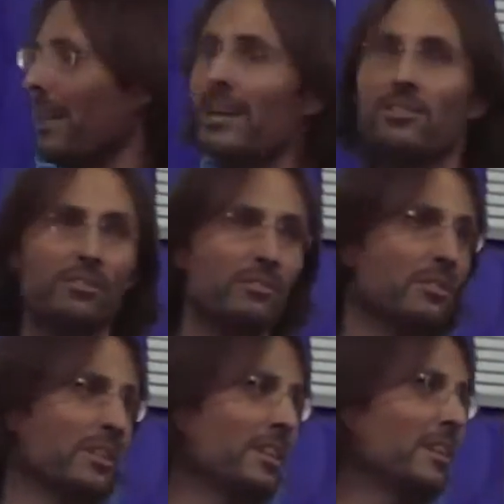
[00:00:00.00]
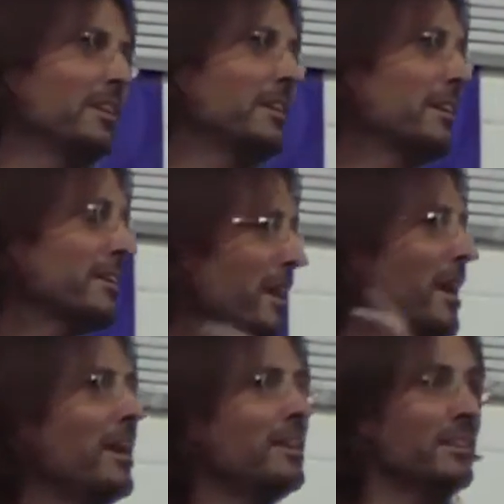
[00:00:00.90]
mud at you
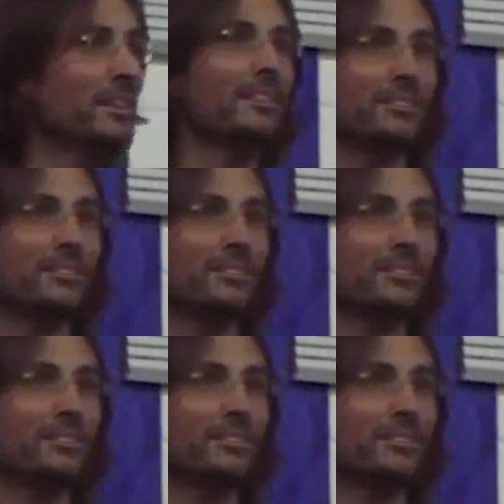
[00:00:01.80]
can't